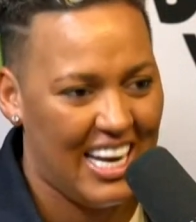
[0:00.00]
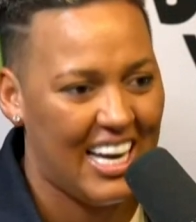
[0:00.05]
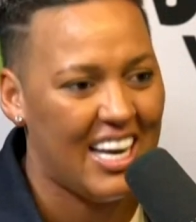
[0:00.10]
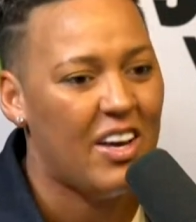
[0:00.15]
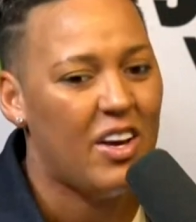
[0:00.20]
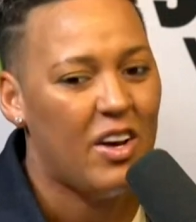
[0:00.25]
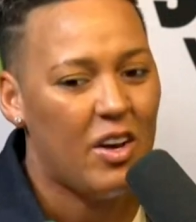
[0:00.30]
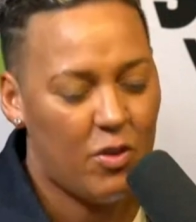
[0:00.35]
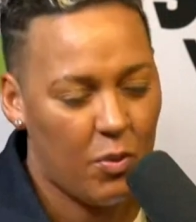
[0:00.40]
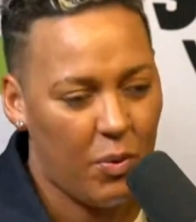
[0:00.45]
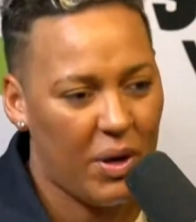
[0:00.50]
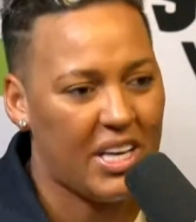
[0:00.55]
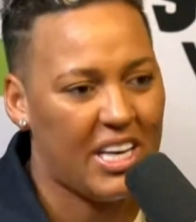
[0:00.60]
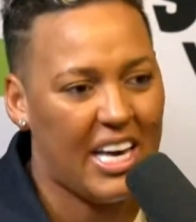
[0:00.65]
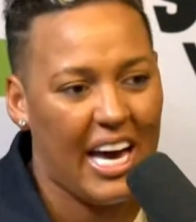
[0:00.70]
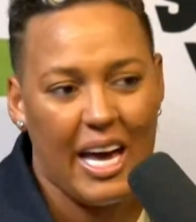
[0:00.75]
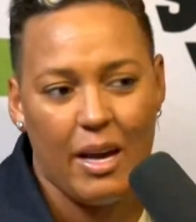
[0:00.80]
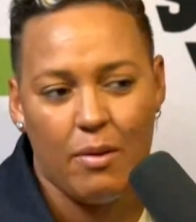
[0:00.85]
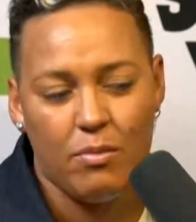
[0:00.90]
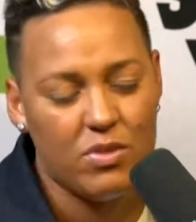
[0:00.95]
If you win
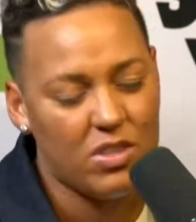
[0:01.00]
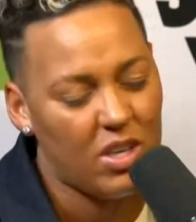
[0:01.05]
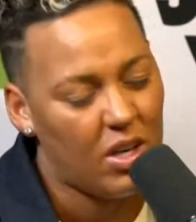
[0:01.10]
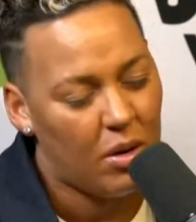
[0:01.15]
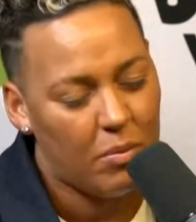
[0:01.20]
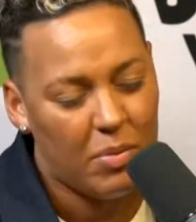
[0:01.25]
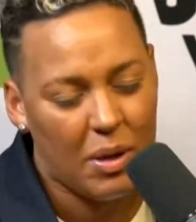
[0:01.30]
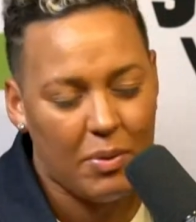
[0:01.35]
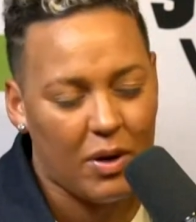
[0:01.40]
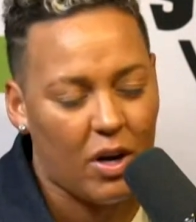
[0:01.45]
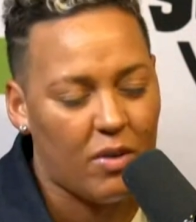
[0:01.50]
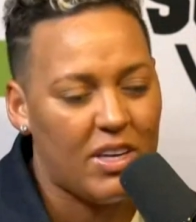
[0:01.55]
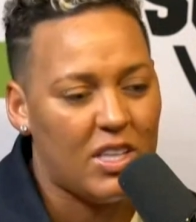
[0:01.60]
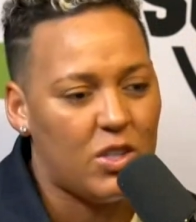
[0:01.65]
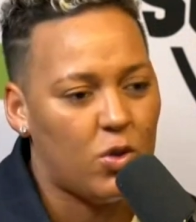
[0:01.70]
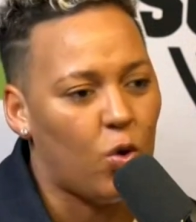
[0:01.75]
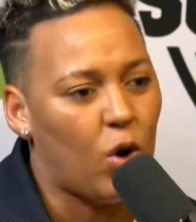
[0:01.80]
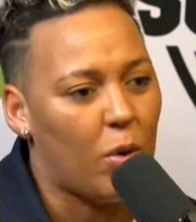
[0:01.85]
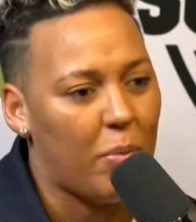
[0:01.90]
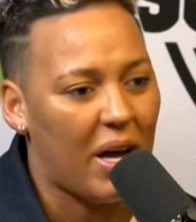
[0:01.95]
games, people don't really
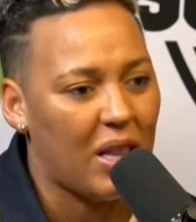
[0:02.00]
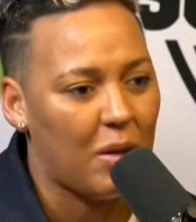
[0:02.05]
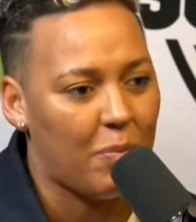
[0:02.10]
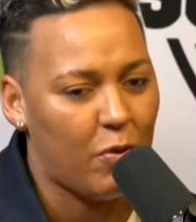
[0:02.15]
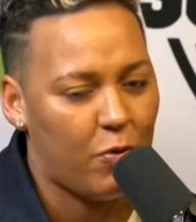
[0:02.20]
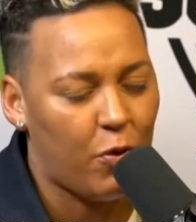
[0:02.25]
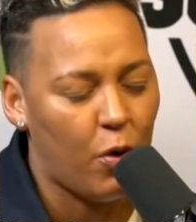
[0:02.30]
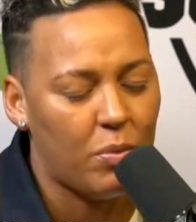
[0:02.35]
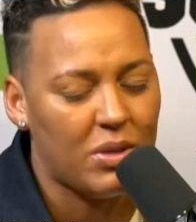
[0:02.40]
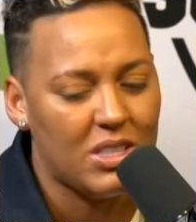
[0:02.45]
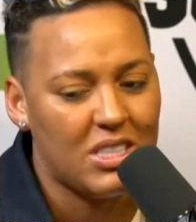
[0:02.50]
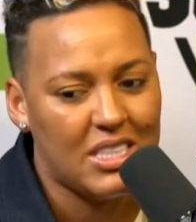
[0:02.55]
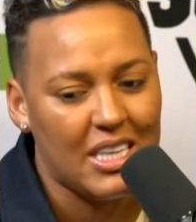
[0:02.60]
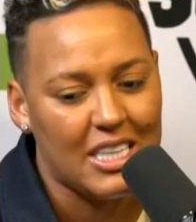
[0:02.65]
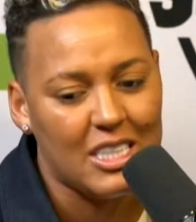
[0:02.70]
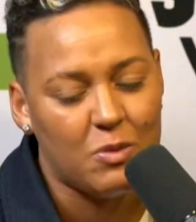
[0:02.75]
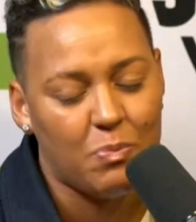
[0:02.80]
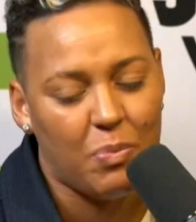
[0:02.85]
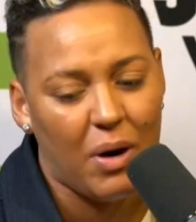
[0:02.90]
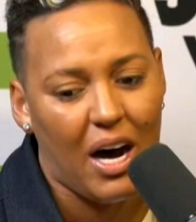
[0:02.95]
talk about the
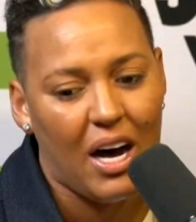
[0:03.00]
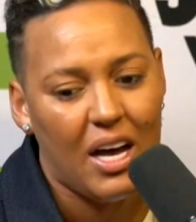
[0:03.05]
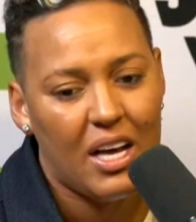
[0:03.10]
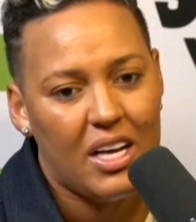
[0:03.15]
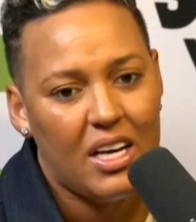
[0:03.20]
performances, but